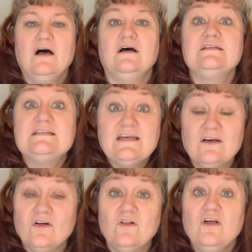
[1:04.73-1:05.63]

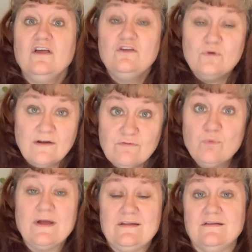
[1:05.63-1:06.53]
until you have
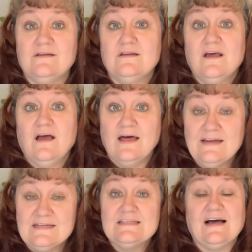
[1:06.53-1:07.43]
written an
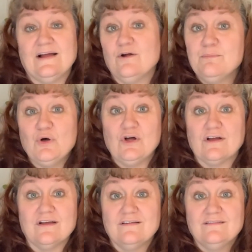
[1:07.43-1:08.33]
entire
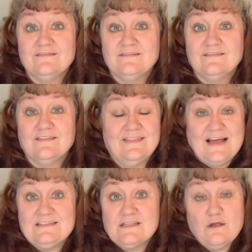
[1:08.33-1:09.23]
book.
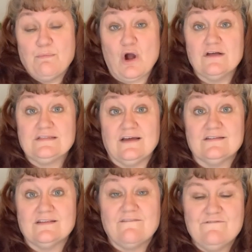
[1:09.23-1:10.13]
That's the
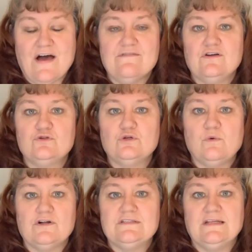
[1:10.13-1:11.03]
process, 500
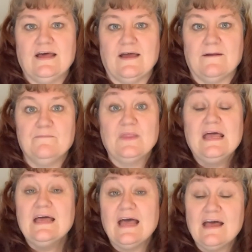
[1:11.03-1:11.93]
words a day.
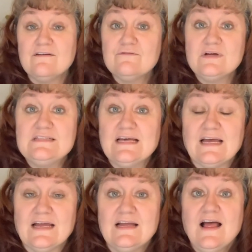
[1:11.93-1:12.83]
Every
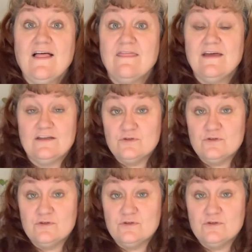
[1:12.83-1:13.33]
day that you